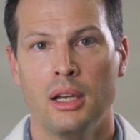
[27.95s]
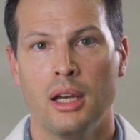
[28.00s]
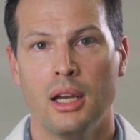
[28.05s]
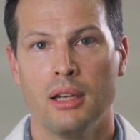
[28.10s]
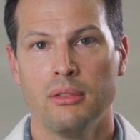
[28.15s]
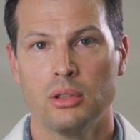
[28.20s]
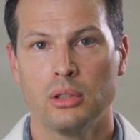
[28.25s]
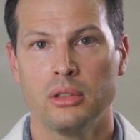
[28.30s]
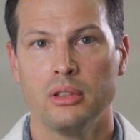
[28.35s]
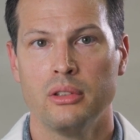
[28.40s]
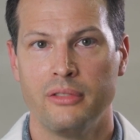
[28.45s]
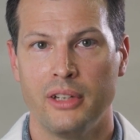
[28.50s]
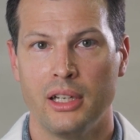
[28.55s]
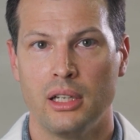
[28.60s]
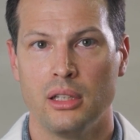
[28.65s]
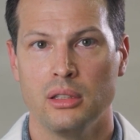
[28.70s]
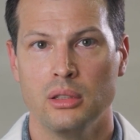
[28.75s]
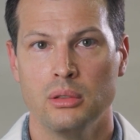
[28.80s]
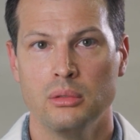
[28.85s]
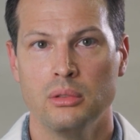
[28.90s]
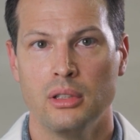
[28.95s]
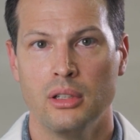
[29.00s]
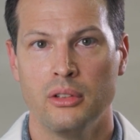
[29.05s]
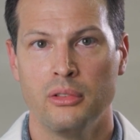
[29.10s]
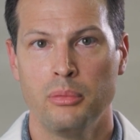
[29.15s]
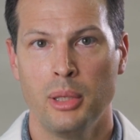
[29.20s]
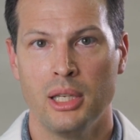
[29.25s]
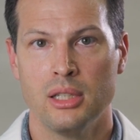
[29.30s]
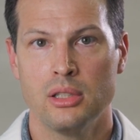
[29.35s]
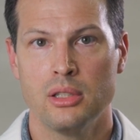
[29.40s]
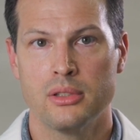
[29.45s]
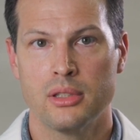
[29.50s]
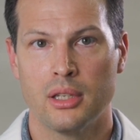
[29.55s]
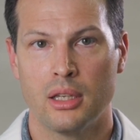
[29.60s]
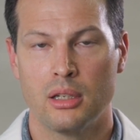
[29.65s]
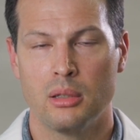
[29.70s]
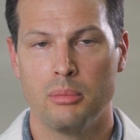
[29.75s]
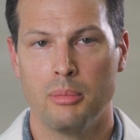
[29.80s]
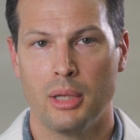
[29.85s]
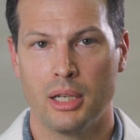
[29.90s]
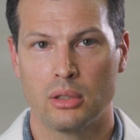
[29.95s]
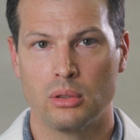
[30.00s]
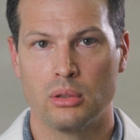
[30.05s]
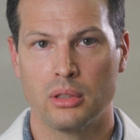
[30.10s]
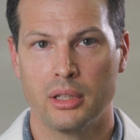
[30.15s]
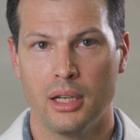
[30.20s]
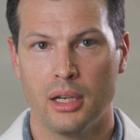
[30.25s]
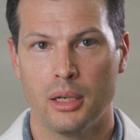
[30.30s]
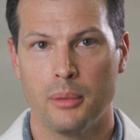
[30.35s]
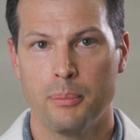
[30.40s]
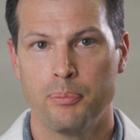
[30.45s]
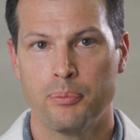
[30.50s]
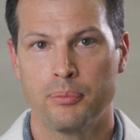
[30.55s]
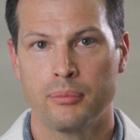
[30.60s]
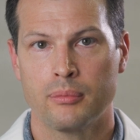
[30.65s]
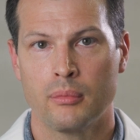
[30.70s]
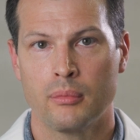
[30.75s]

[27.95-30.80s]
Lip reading: I've learned the value of patient-centered medical care.